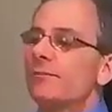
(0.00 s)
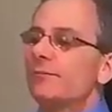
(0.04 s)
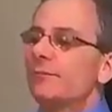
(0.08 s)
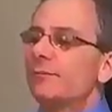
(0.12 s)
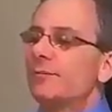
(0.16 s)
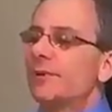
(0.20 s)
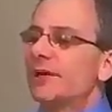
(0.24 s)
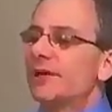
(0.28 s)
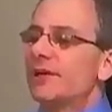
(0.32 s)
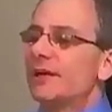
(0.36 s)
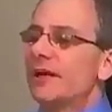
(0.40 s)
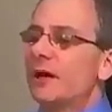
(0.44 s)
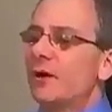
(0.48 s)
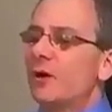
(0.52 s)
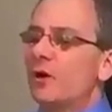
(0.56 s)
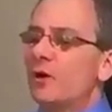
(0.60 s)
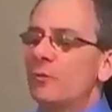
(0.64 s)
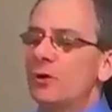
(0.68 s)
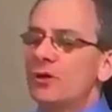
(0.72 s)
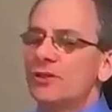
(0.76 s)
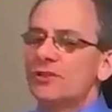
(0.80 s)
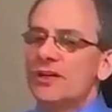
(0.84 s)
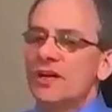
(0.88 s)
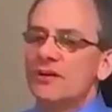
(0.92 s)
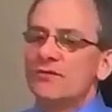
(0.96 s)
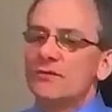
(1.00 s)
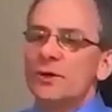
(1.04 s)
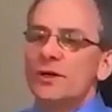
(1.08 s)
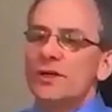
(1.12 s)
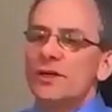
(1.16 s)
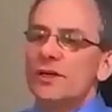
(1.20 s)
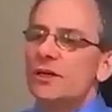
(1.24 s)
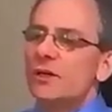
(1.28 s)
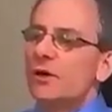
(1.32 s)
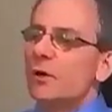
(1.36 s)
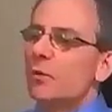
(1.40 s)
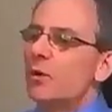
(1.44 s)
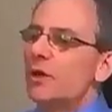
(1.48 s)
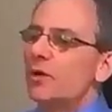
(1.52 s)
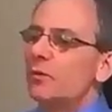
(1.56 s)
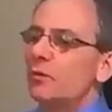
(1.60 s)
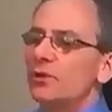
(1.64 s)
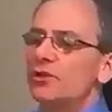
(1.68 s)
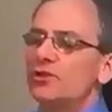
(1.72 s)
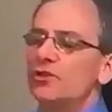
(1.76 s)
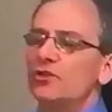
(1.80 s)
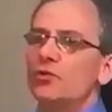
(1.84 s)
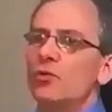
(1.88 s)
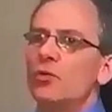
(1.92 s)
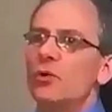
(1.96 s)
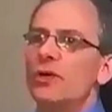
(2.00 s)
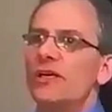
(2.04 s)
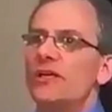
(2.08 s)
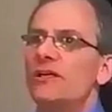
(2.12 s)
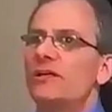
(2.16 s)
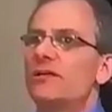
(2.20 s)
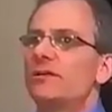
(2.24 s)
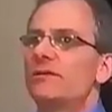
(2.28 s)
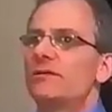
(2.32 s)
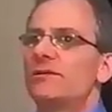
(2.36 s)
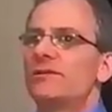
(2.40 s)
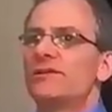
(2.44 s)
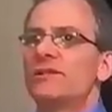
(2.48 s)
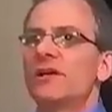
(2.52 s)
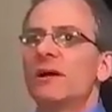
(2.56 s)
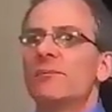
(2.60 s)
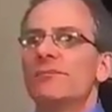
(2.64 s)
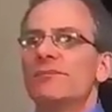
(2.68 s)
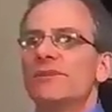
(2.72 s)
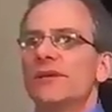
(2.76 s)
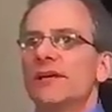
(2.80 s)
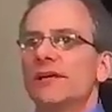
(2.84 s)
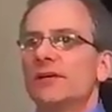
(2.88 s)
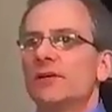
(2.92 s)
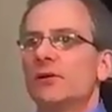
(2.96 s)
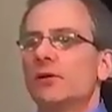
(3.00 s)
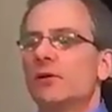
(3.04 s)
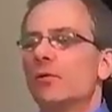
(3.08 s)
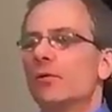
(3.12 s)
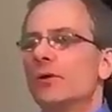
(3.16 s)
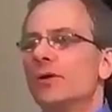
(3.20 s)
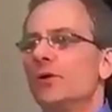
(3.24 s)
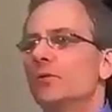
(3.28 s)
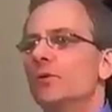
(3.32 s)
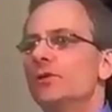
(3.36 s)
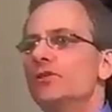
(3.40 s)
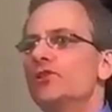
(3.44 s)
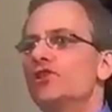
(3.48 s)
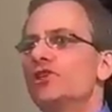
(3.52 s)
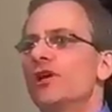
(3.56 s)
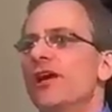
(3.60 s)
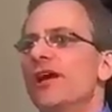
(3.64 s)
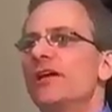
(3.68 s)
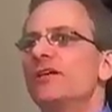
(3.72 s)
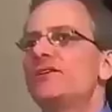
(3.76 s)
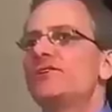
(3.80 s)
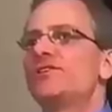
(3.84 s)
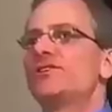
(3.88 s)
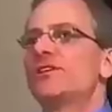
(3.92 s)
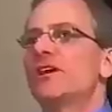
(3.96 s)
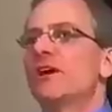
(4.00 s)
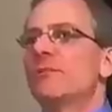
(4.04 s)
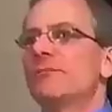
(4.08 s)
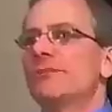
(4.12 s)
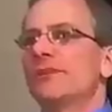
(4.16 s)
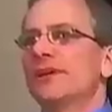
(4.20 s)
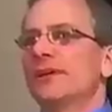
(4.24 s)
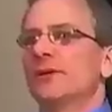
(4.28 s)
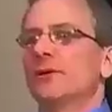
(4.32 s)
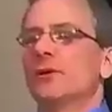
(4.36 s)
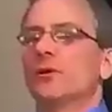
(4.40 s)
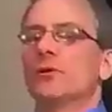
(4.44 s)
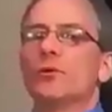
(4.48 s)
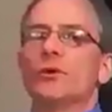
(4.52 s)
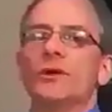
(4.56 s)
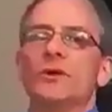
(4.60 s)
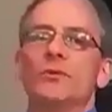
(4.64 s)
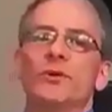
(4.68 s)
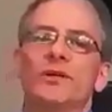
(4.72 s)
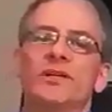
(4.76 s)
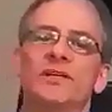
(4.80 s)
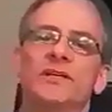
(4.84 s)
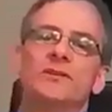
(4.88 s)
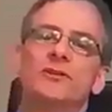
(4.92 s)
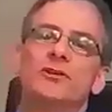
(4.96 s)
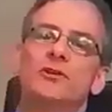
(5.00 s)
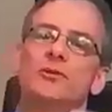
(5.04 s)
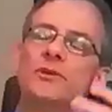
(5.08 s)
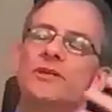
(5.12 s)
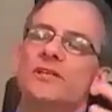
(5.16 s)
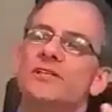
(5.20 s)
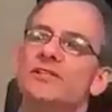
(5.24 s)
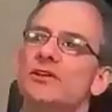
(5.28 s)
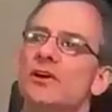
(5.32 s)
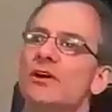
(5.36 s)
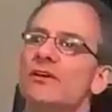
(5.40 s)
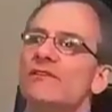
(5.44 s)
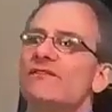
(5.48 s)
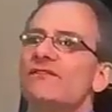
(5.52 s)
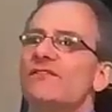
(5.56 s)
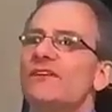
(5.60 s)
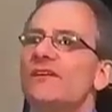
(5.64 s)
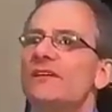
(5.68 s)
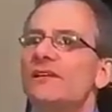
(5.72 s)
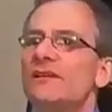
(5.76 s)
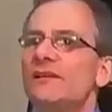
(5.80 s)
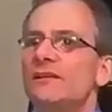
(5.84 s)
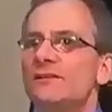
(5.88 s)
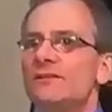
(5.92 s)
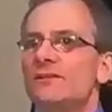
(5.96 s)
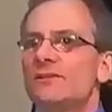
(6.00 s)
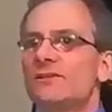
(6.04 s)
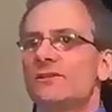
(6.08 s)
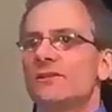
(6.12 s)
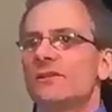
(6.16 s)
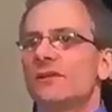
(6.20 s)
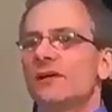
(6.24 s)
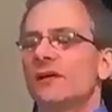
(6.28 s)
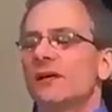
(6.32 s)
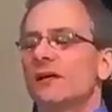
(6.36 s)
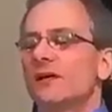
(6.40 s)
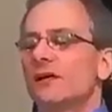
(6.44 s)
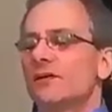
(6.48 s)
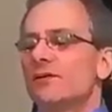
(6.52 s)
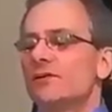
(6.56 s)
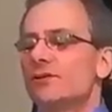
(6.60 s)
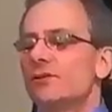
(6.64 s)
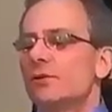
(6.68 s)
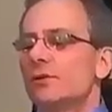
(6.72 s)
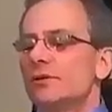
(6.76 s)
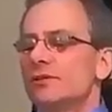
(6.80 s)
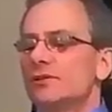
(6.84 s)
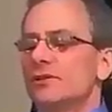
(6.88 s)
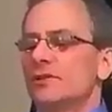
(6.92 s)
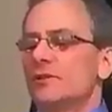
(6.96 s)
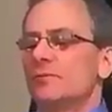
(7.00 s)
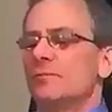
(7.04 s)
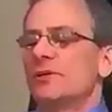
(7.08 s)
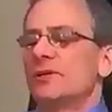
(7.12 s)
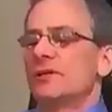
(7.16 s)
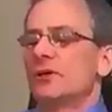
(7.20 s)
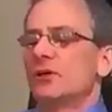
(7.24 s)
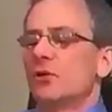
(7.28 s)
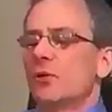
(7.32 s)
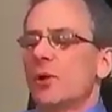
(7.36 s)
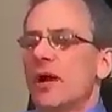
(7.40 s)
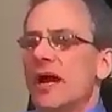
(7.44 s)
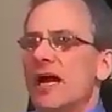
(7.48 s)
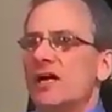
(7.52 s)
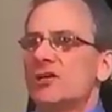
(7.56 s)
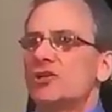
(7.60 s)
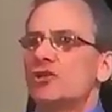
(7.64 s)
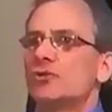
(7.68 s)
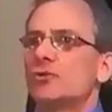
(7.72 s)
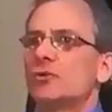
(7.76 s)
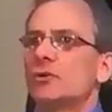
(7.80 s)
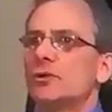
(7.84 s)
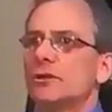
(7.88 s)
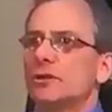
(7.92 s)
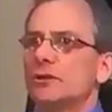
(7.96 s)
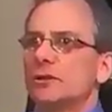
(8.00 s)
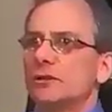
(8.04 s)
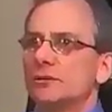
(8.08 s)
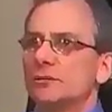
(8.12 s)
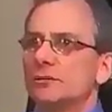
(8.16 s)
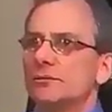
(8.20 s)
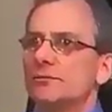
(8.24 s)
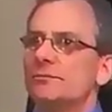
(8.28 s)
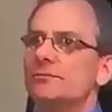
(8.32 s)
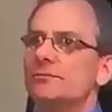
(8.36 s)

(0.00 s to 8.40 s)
but almost every year we would tweak something, or we would change something, or we would increase our fees. So it's just been a gradual